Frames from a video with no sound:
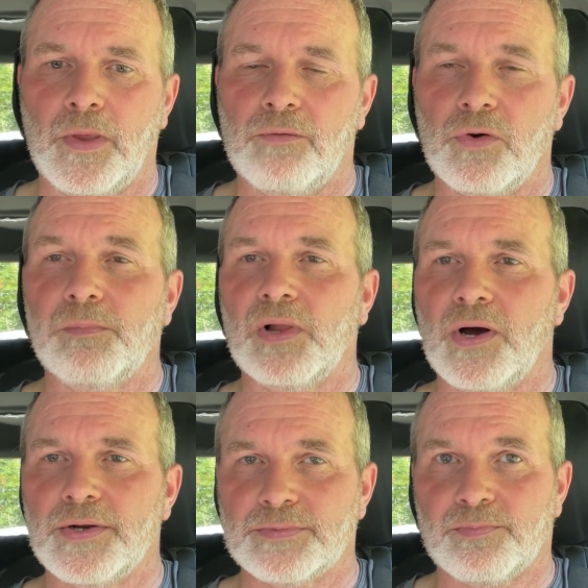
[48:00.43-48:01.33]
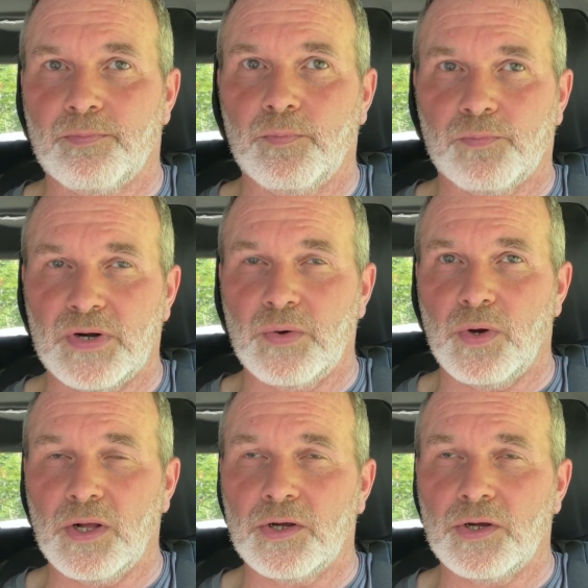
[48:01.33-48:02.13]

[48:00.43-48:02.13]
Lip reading: food plot is pretty well